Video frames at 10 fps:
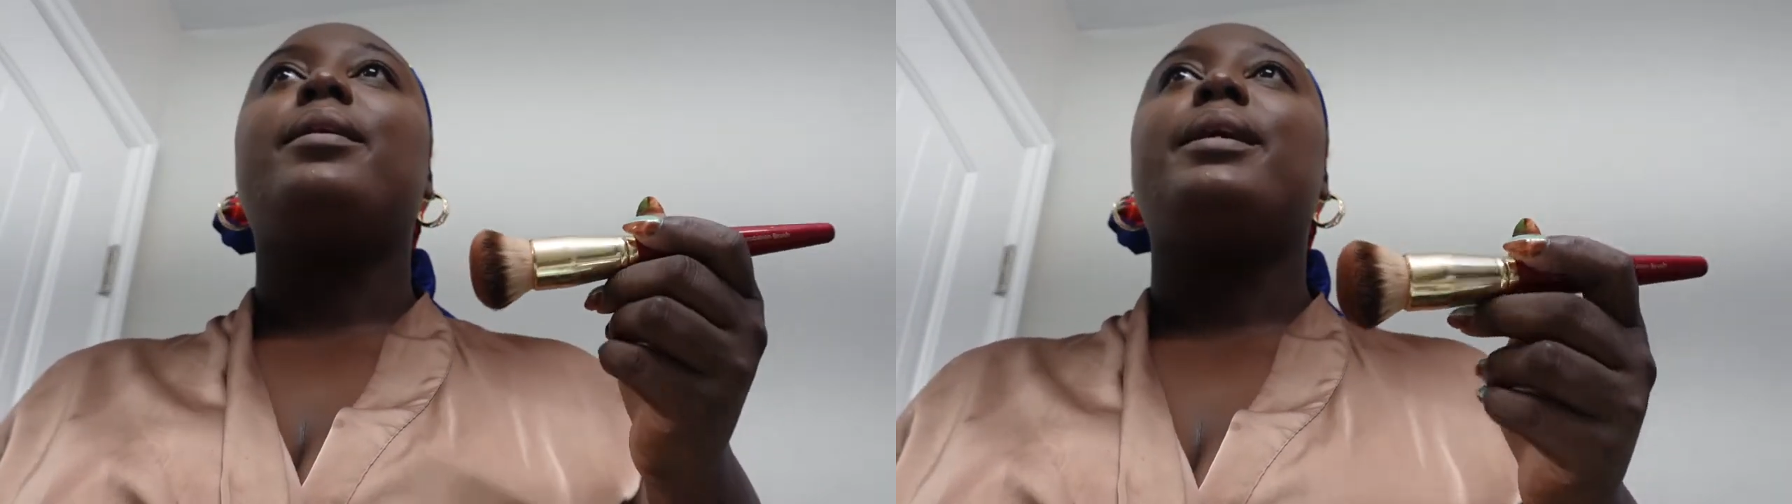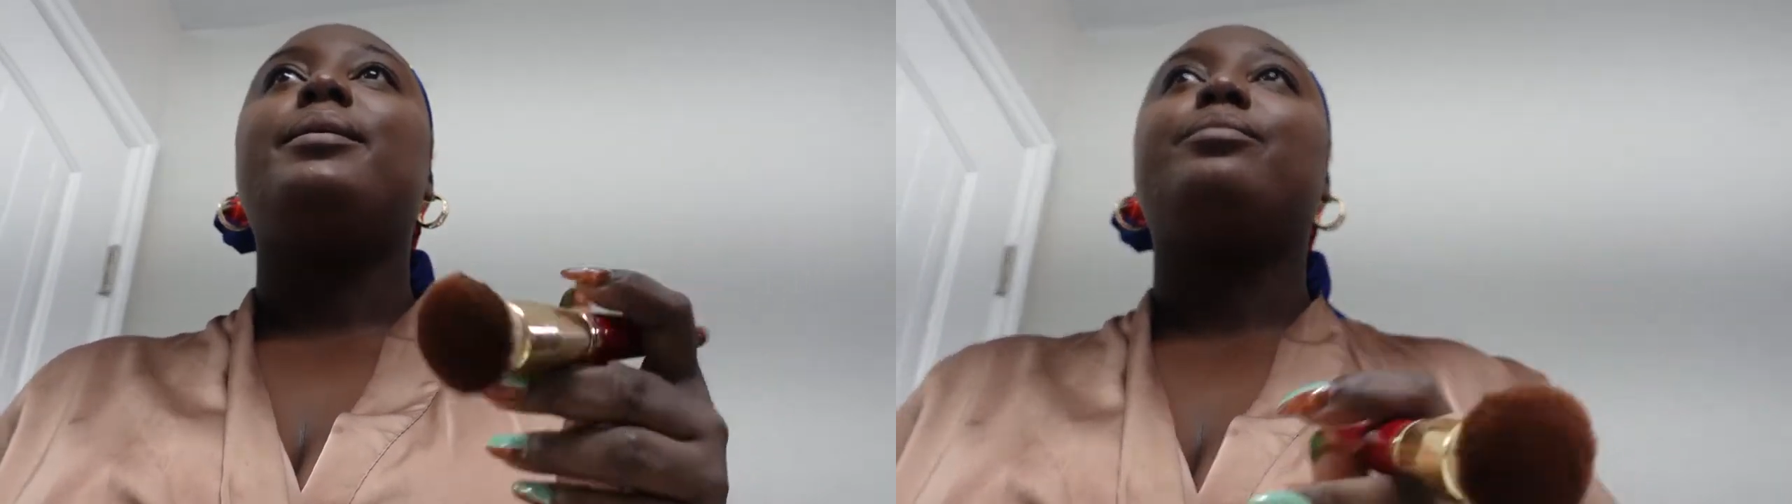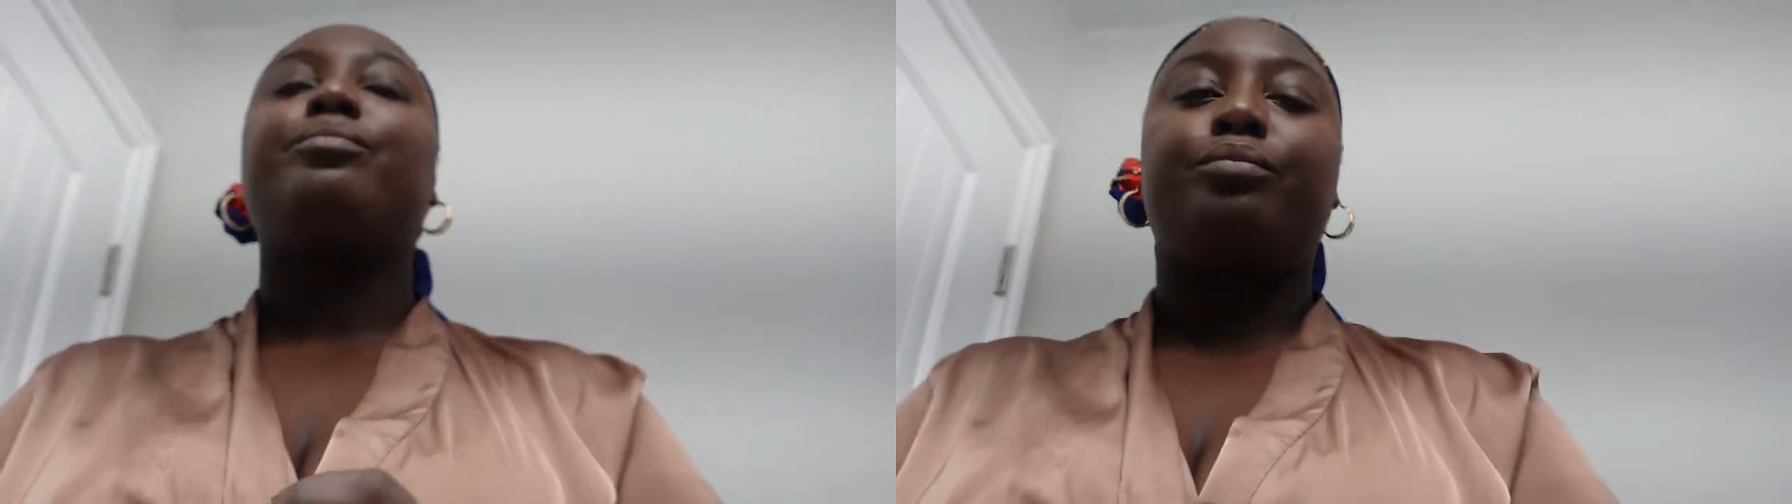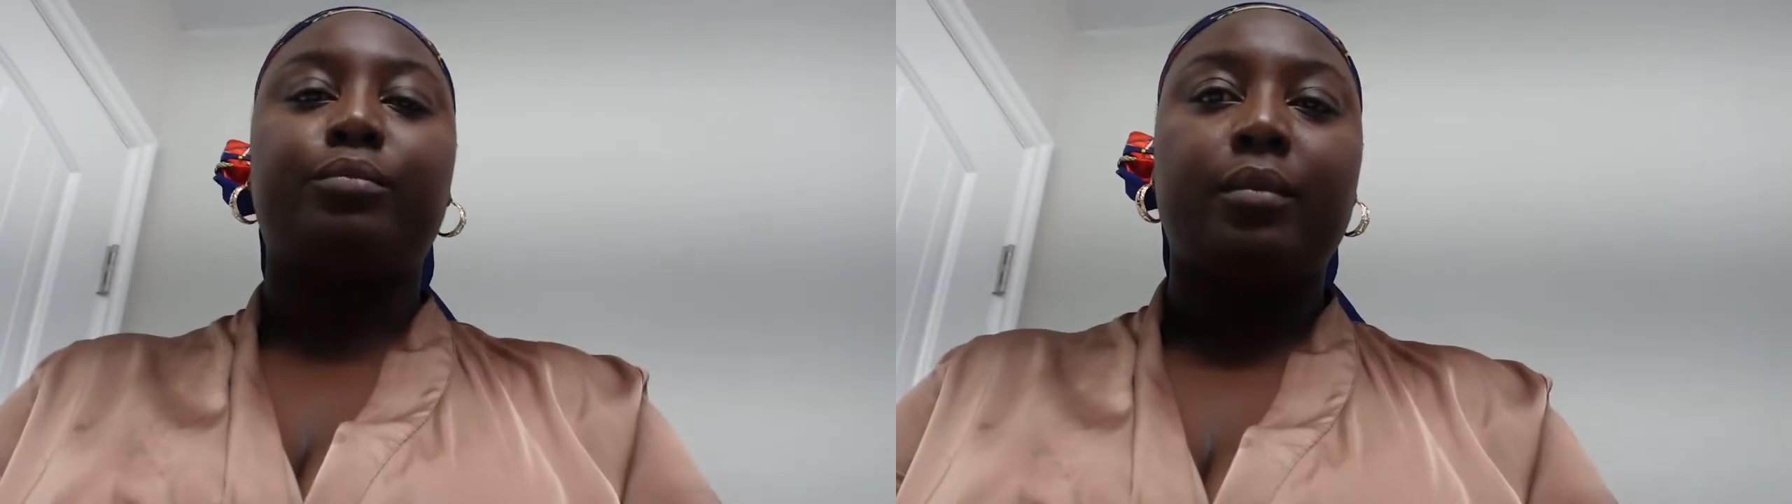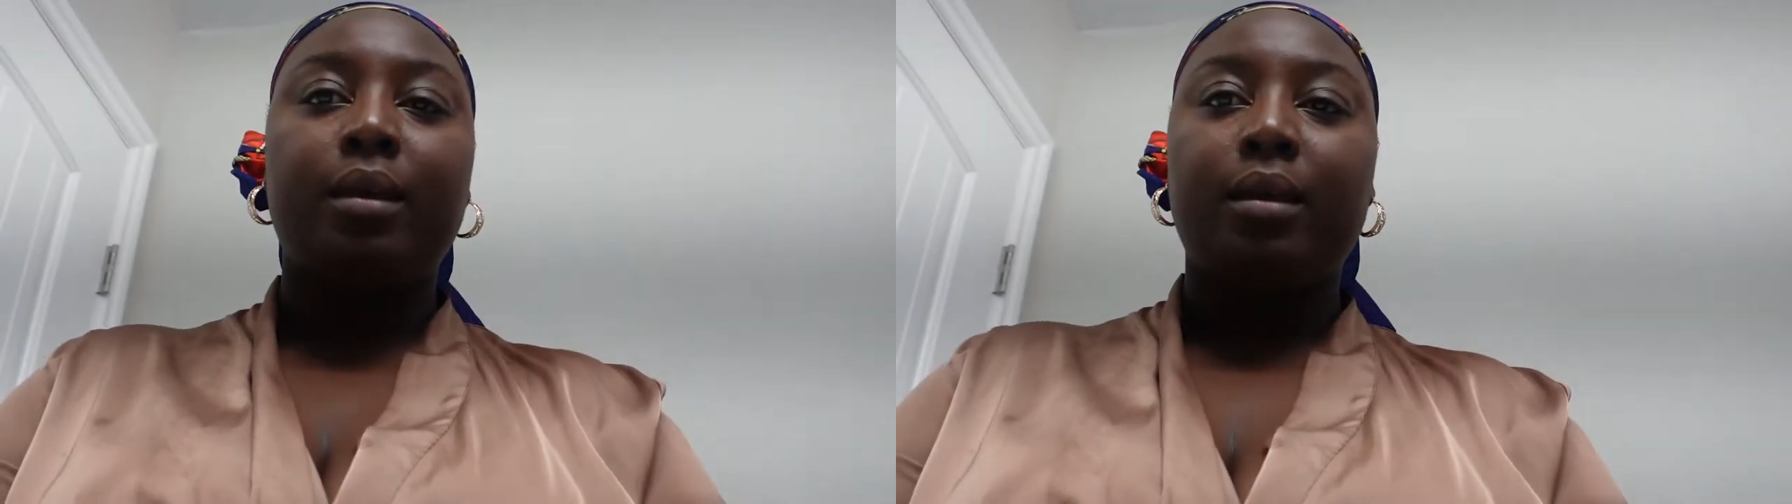right,
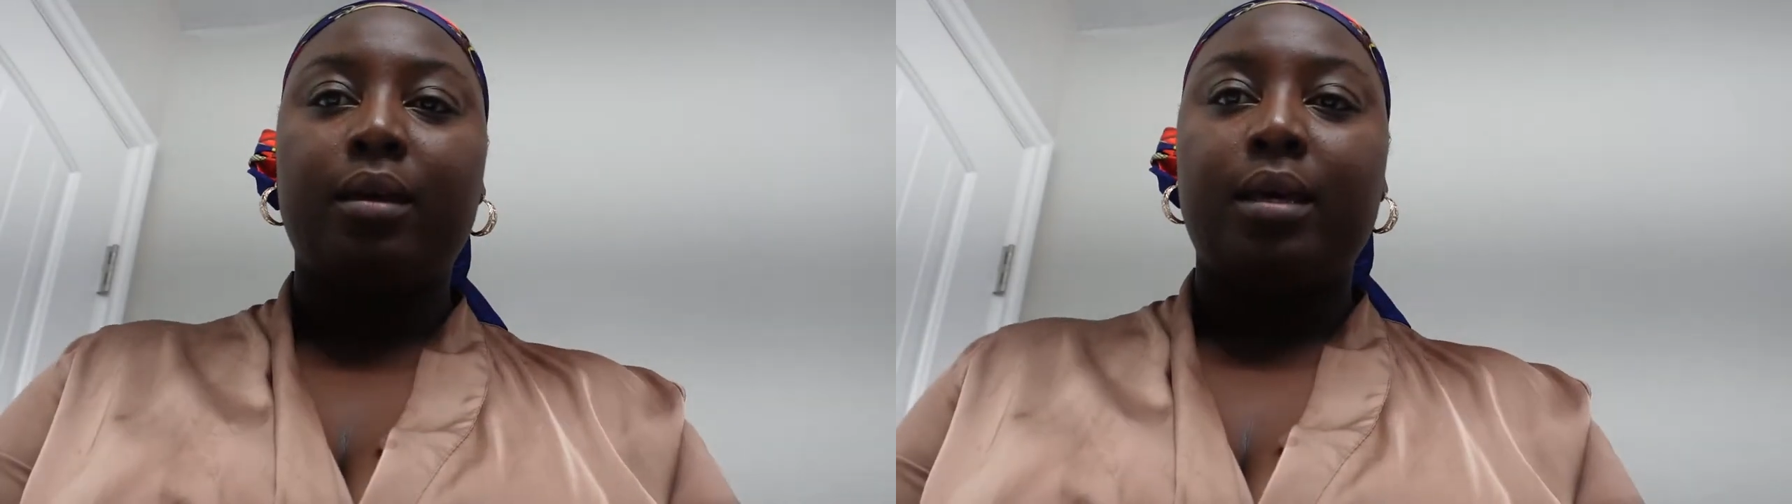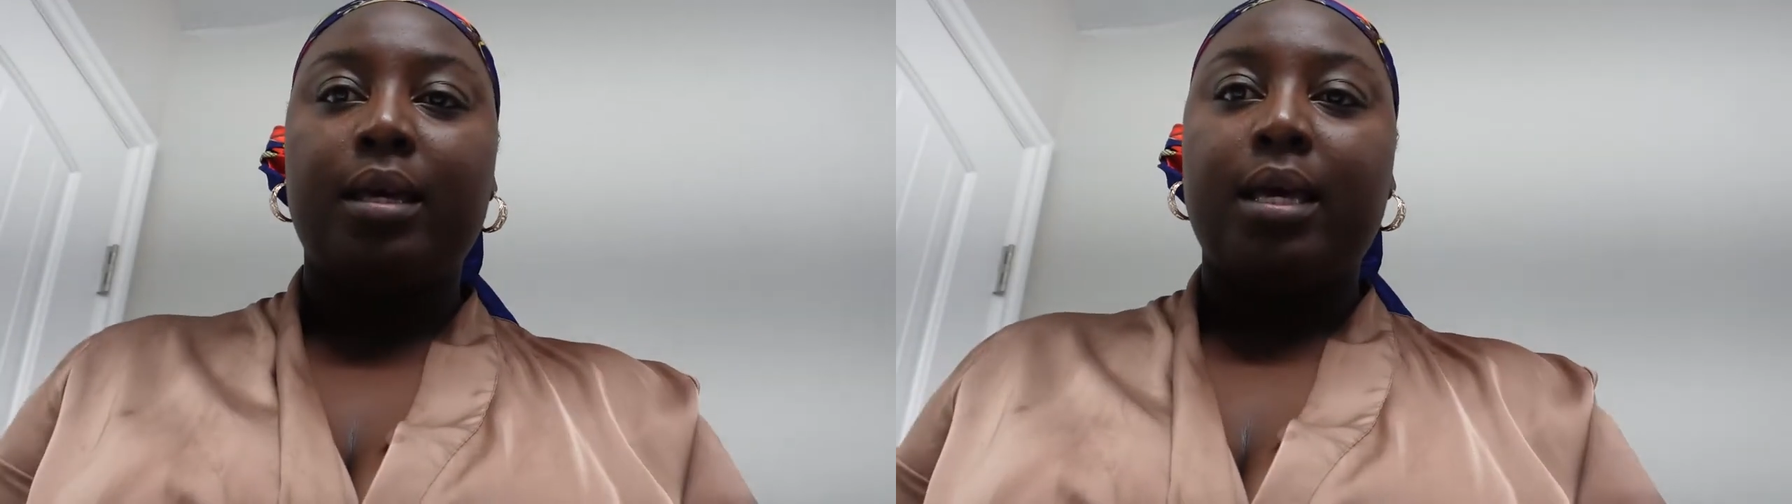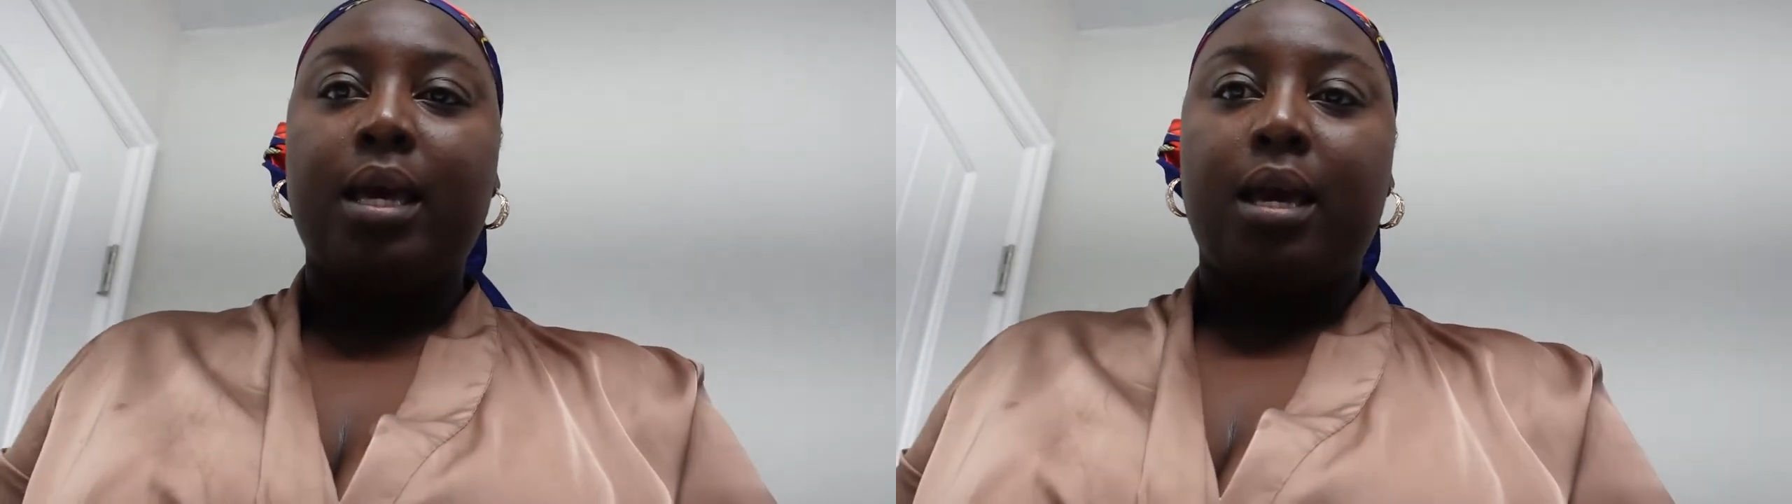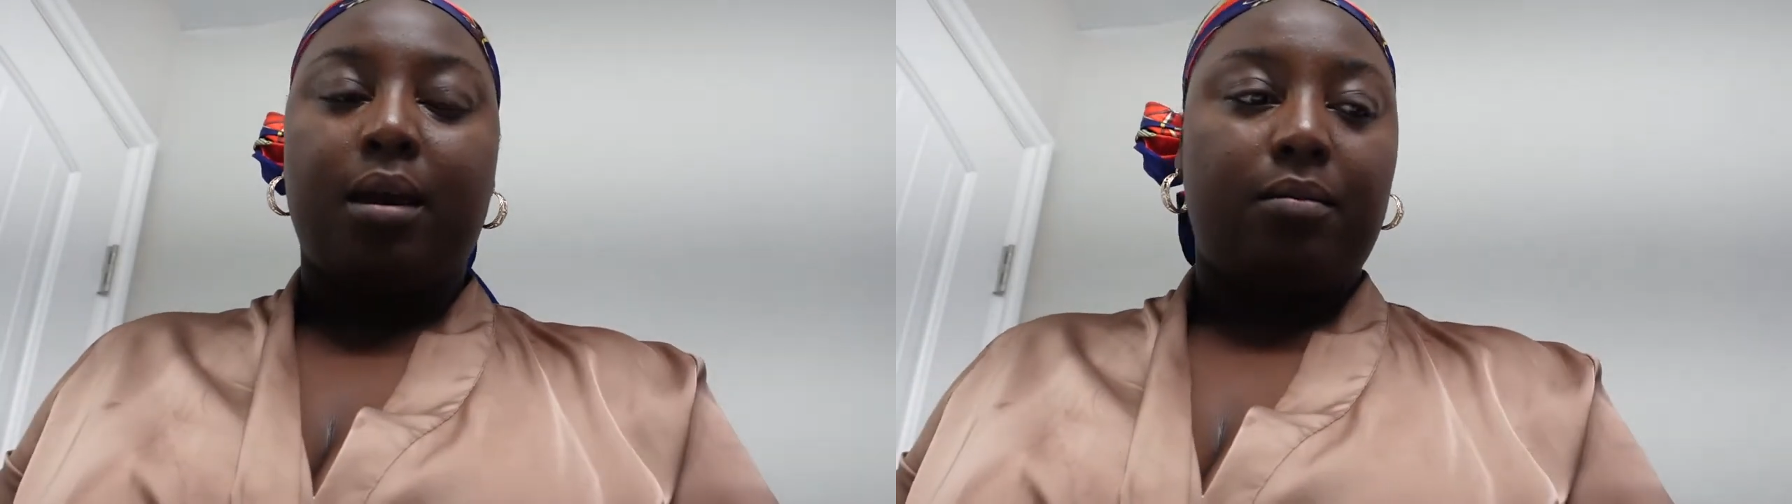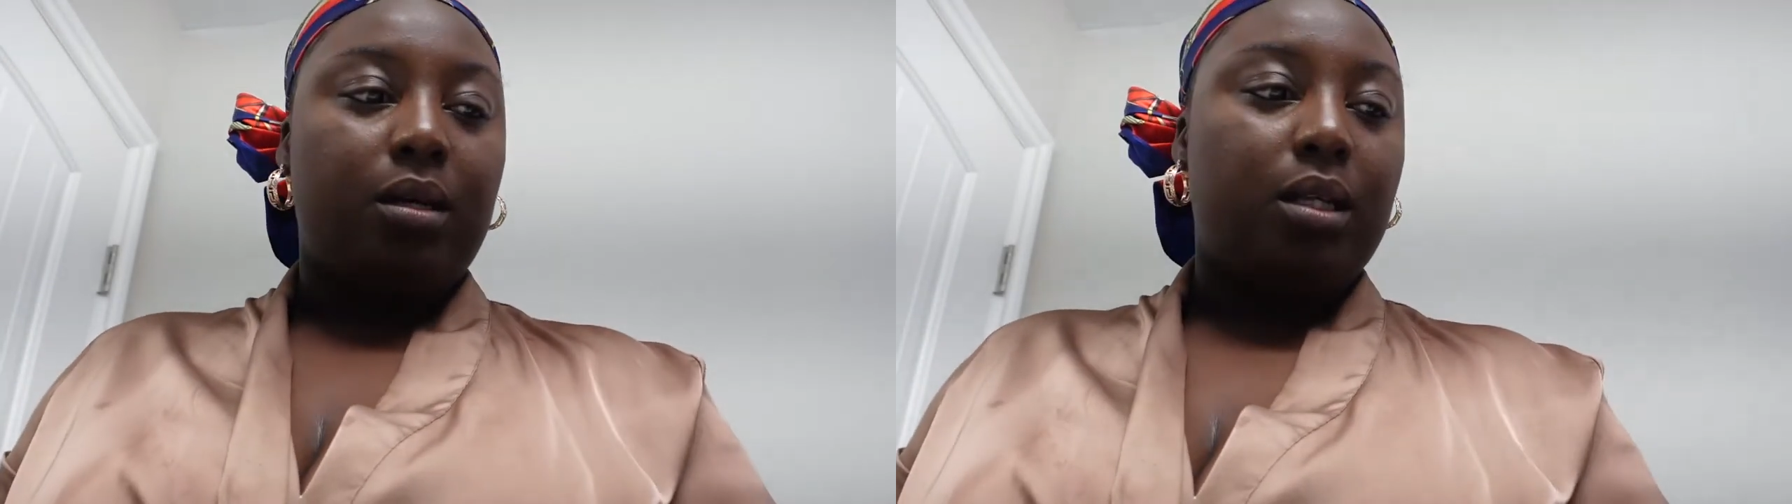I'm